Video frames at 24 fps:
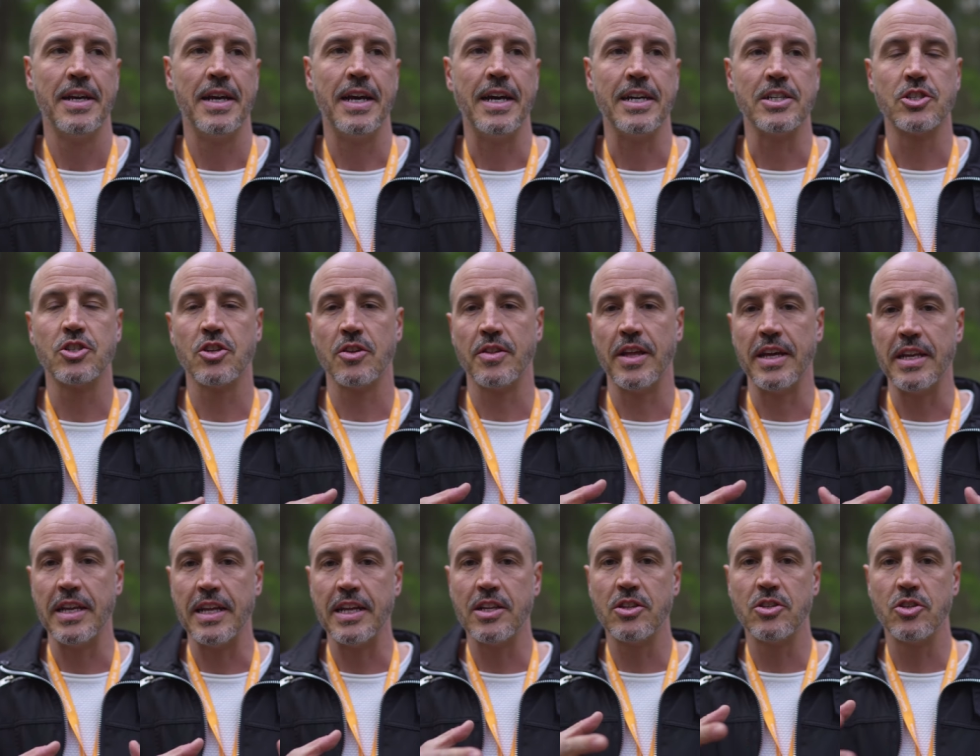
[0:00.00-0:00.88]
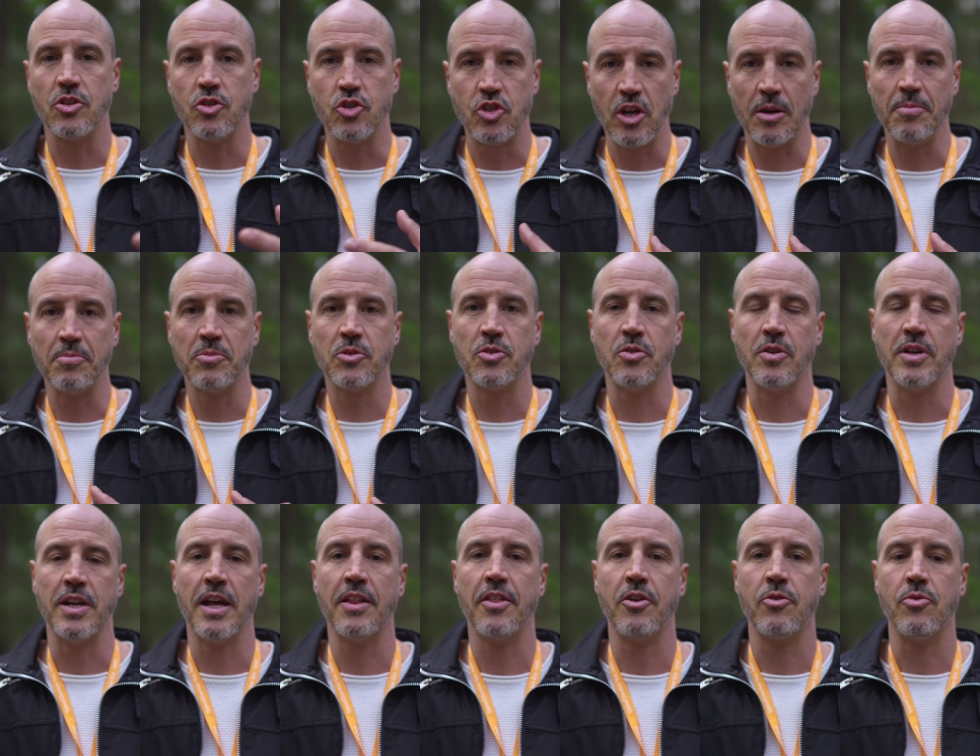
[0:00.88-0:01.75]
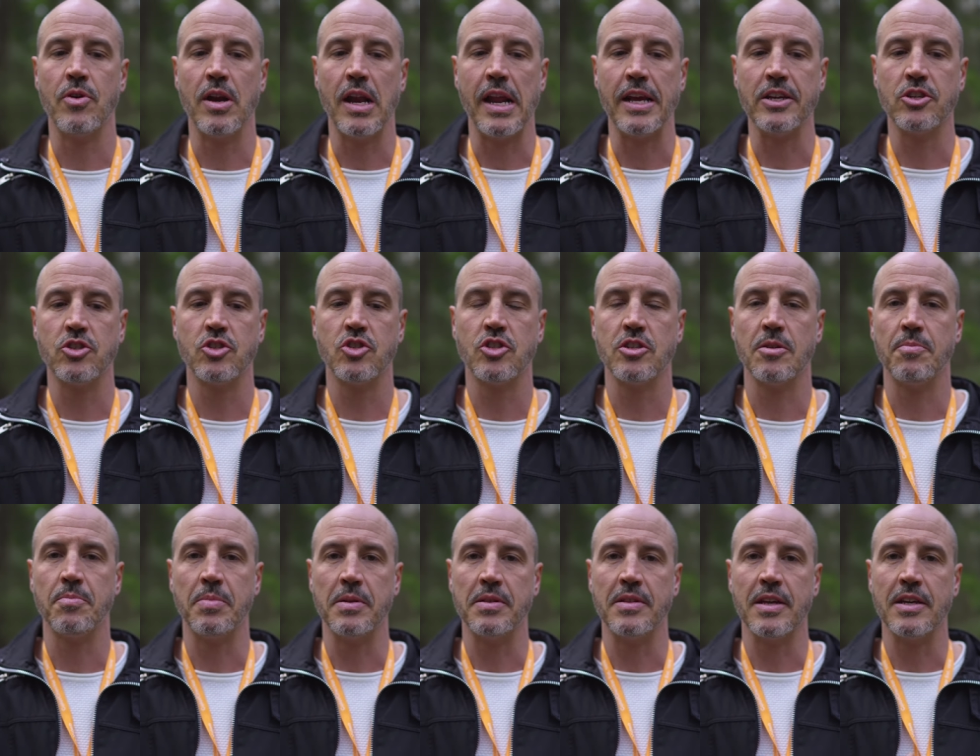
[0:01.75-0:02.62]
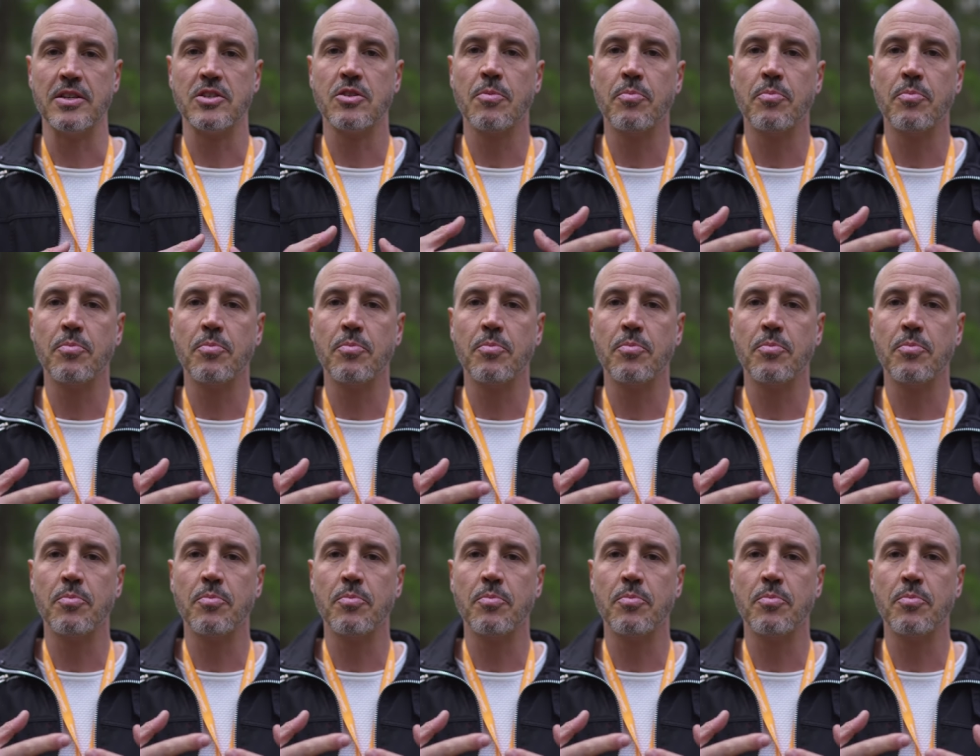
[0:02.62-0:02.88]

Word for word: Uh, so they need to jump to another relationship, and there's